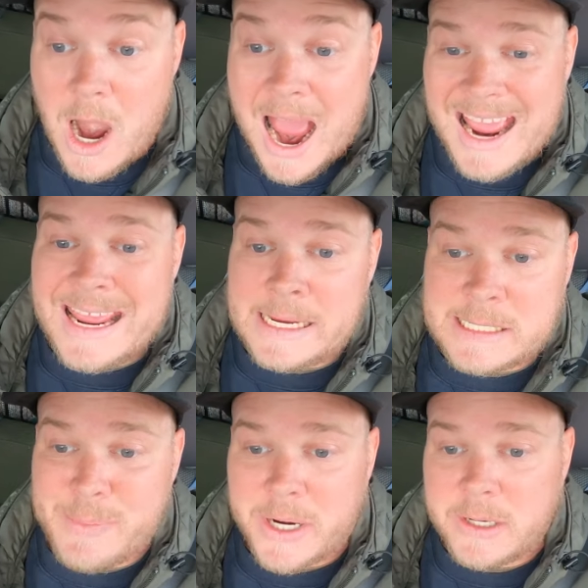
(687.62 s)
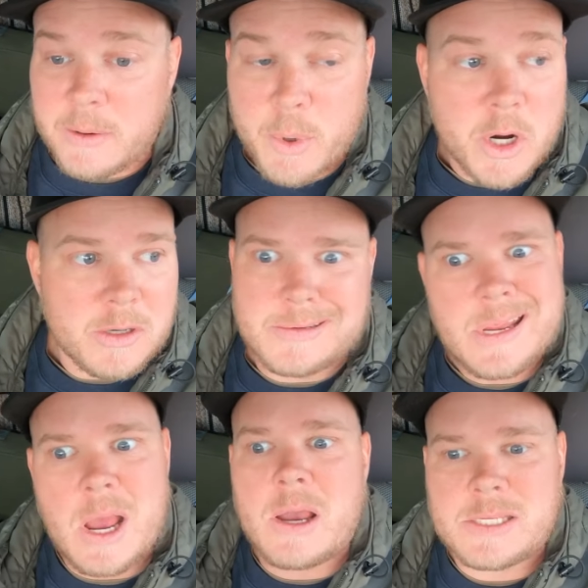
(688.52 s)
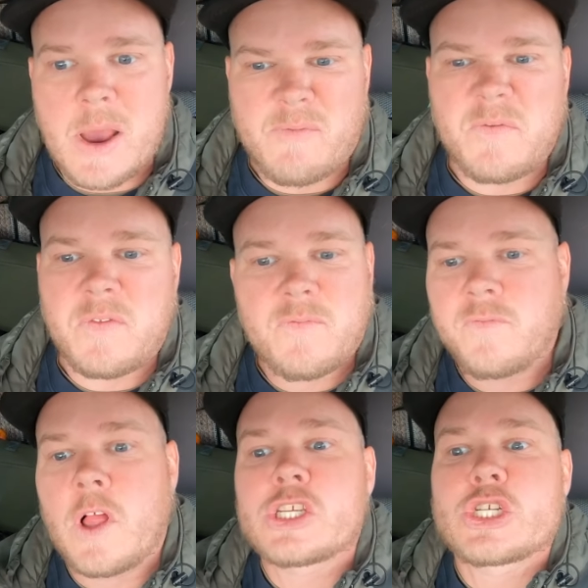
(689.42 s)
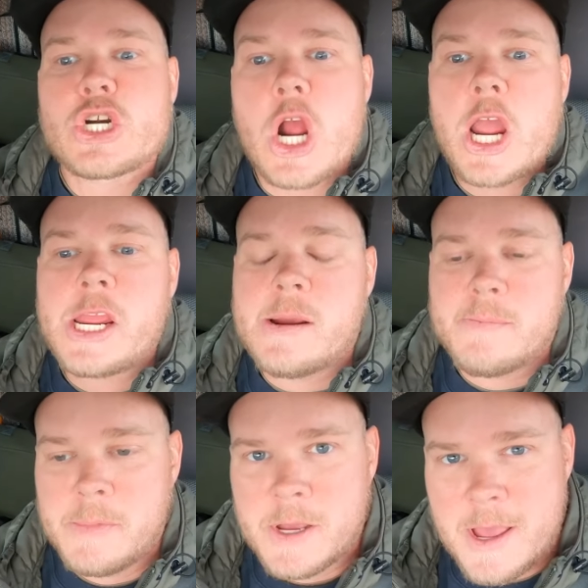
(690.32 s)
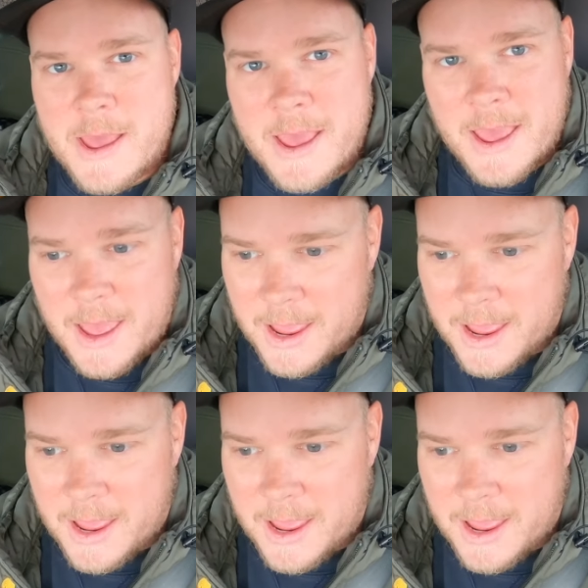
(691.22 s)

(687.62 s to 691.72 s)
I expected a bird. See how flustered I am.